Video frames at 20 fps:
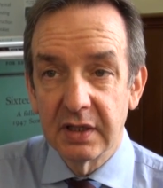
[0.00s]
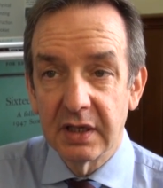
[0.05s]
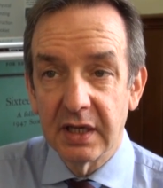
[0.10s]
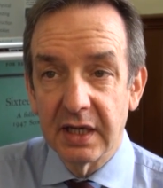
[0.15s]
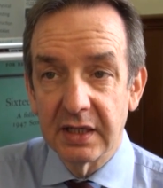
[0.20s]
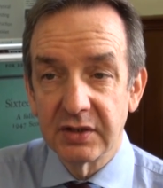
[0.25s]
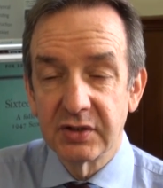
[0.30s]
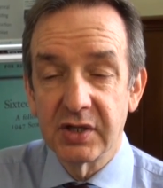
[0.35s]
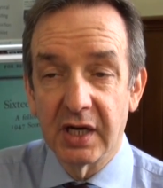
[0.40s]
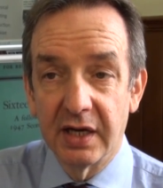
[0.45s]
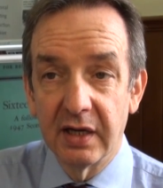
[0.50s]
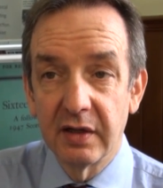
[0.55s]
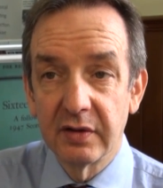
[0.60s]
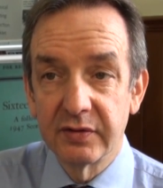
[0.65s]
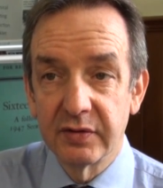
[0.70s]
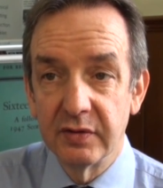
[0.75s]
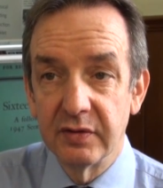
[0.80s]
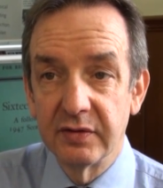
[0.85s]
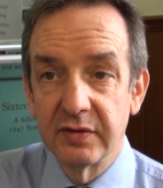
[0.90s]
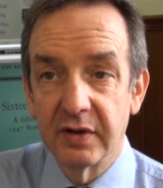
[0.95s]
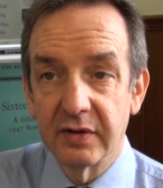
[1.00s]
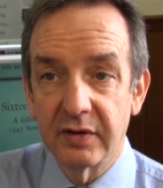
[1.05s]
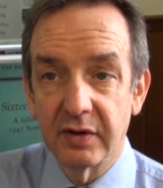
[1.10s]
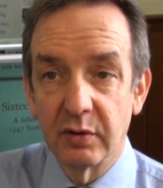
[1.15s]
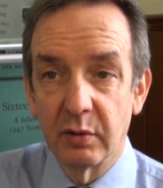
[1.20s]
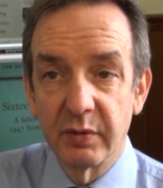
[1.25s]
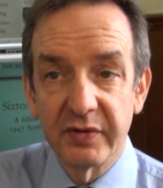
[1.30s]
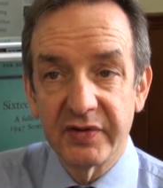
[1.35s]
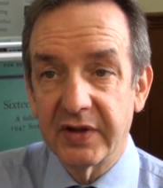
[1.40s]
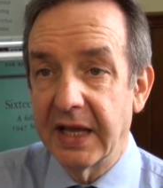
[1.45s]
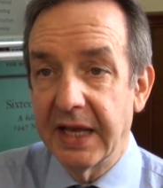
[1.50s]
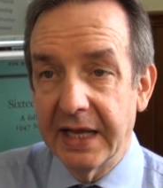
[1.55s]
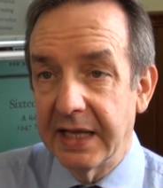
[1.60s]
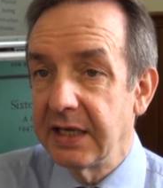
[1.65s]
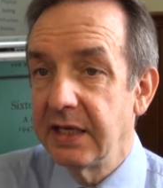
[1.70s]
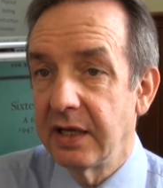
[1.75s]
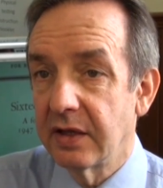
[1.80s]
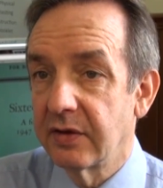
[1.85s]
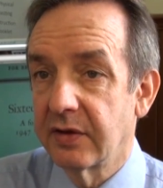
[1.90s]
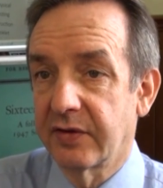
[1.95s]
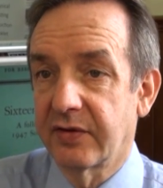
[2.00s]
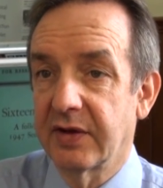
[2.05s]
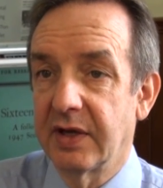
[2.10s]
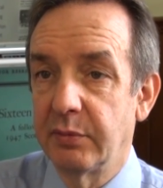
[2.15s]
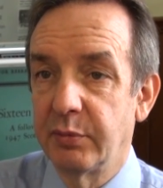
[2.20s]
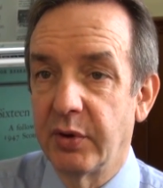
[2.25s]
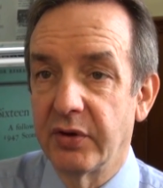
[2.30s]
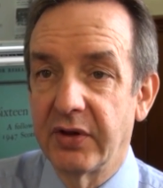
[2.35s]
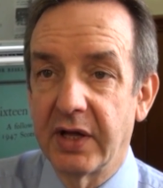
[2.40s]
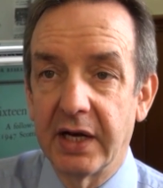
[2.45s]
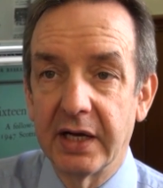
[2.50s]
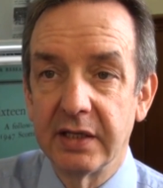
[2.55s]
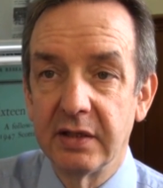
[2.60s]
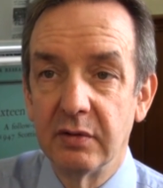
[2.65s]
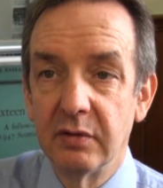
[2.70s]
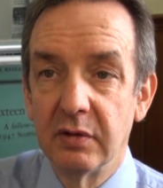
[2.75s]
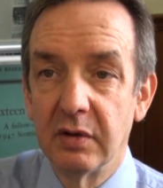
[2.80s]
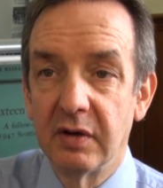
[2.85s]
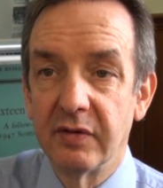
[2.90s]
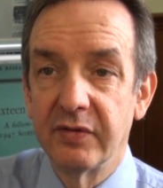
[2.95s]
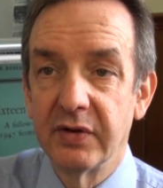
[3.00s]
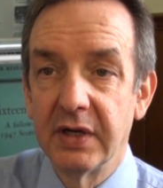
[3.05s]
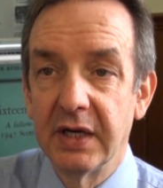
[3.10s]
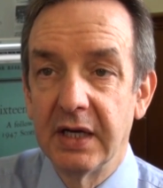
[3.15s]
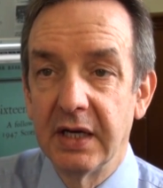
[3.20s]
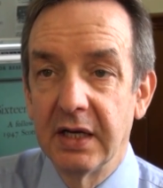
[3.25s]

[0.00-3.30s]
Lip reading: and childhood than almost any other sample that I know of.